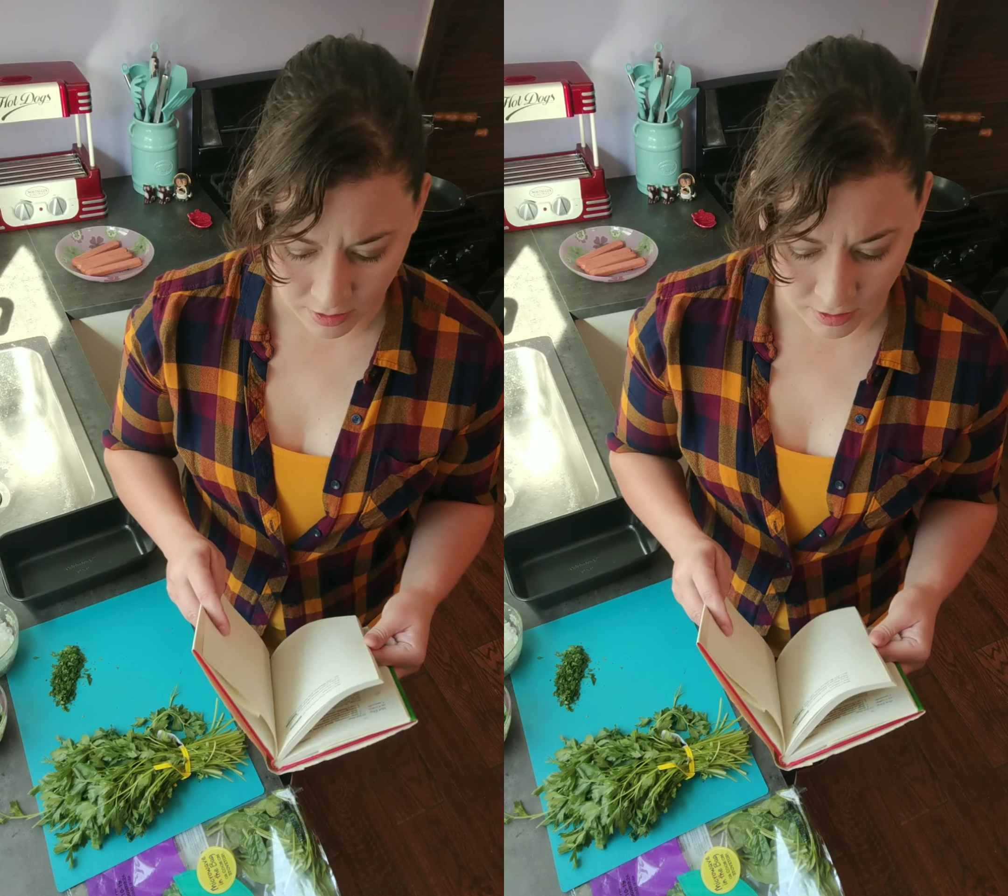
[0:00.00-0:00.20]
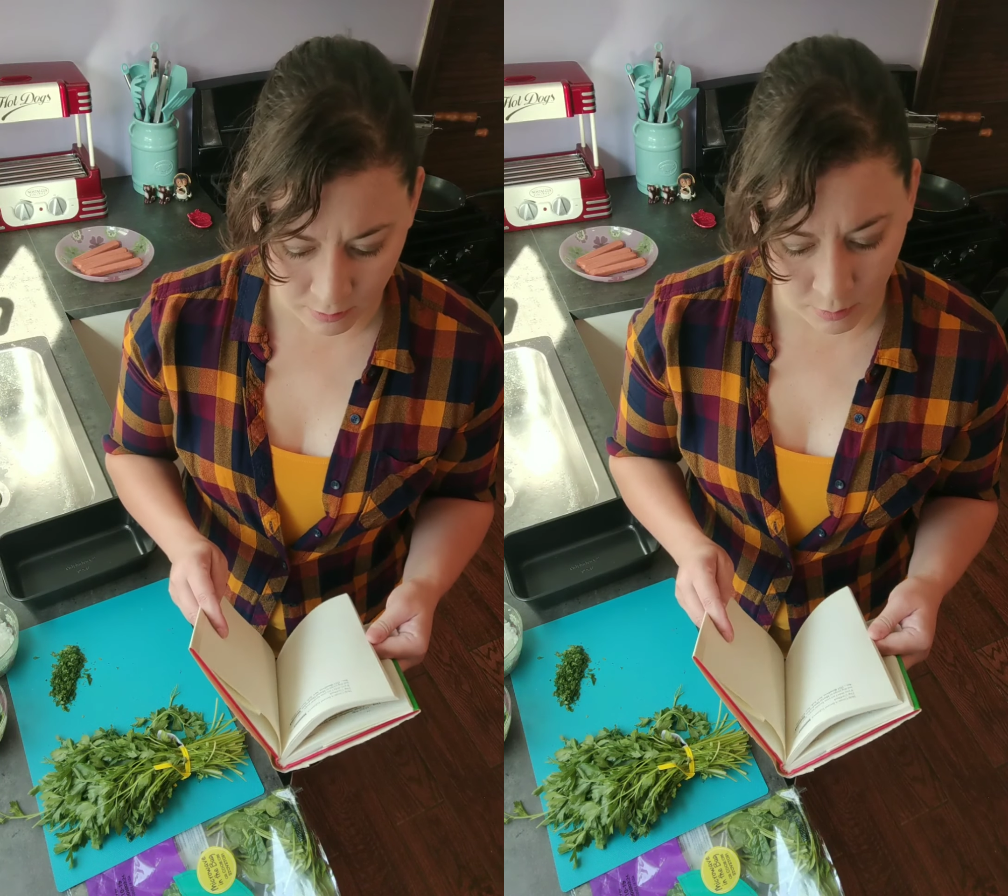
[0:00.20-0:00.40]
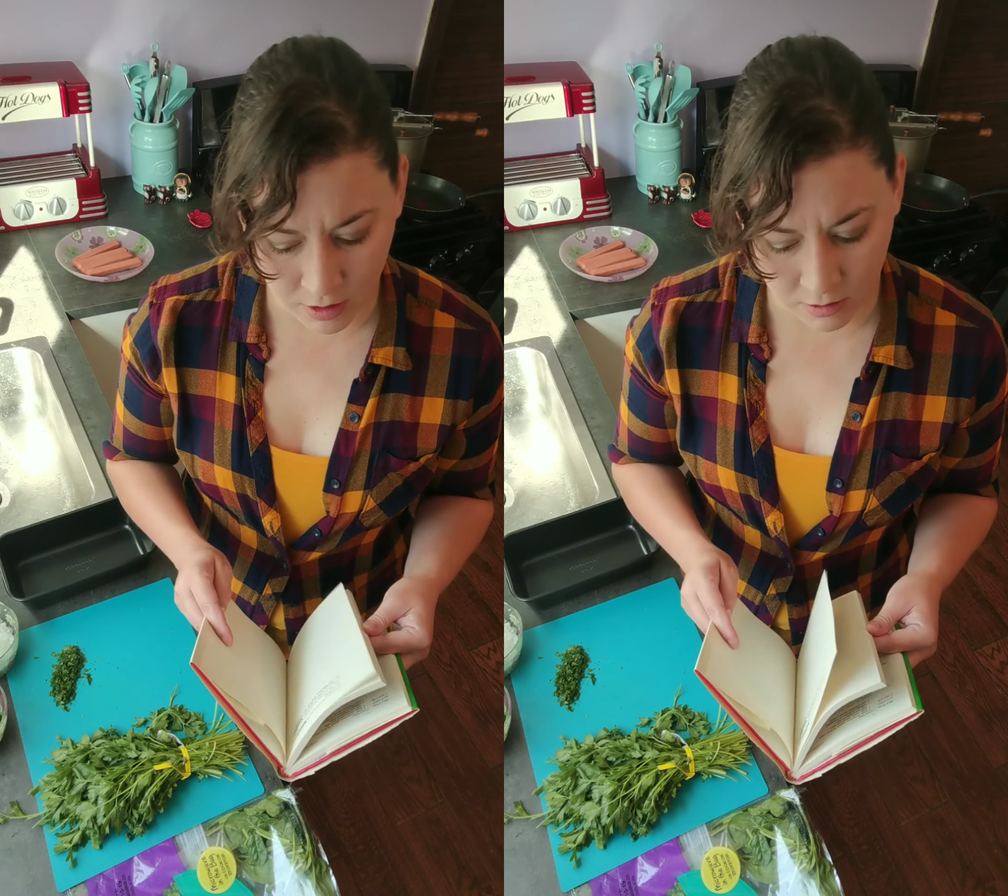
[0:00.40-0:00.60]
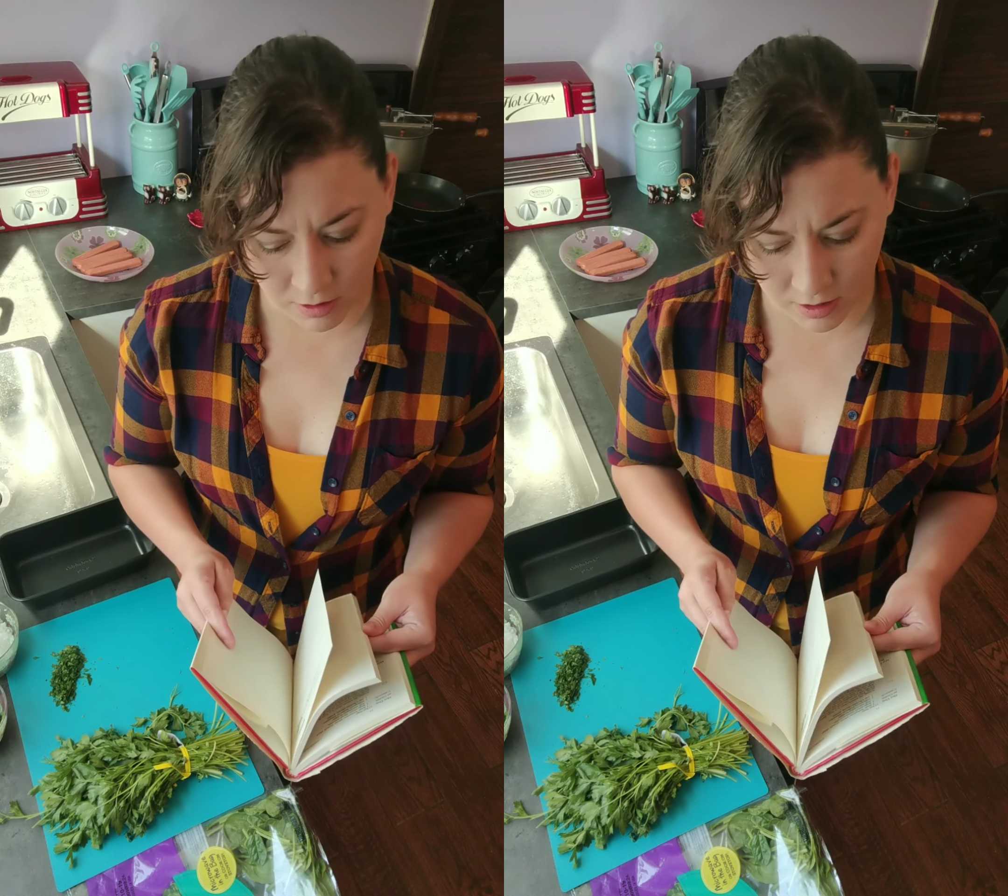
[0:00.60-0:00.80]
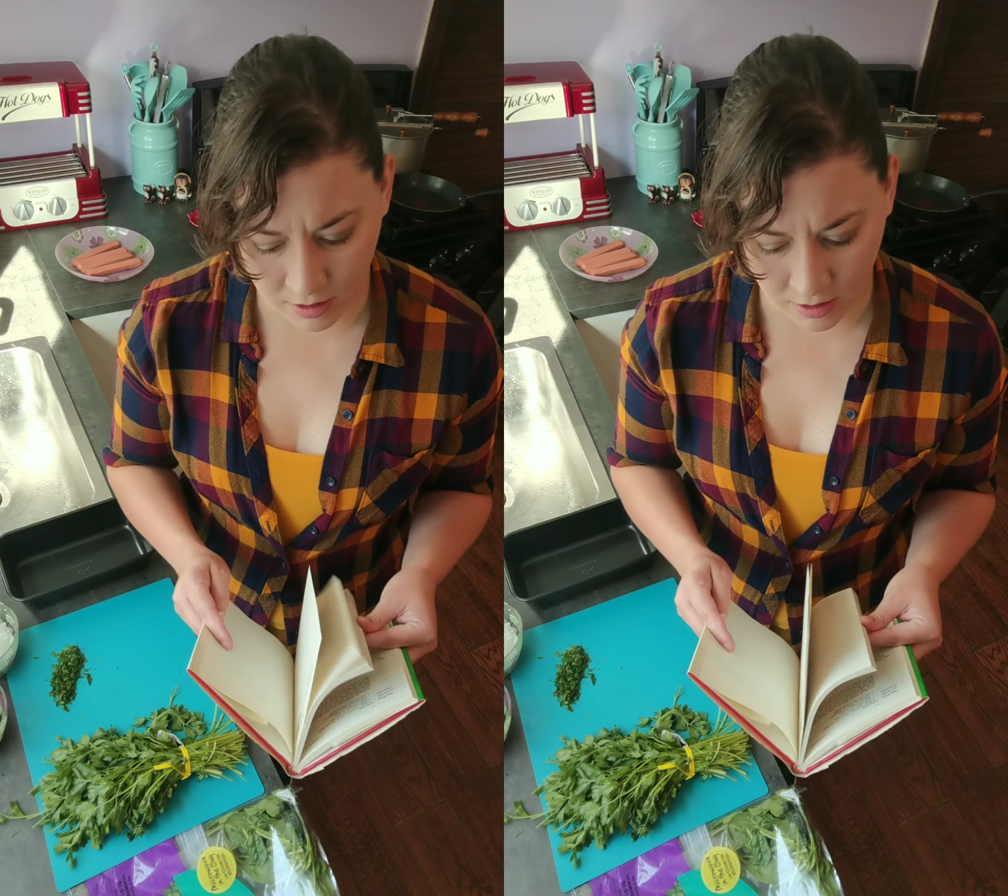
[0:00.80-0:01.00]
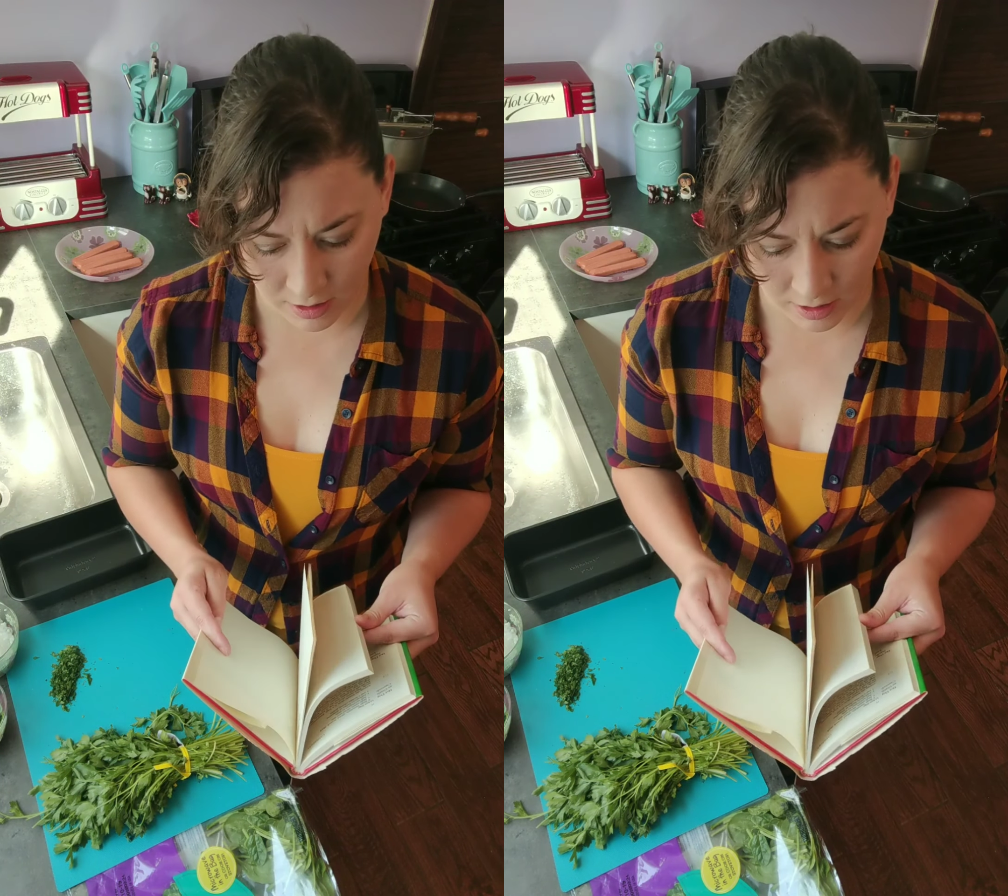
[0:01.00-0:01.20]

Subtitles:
that when you get to the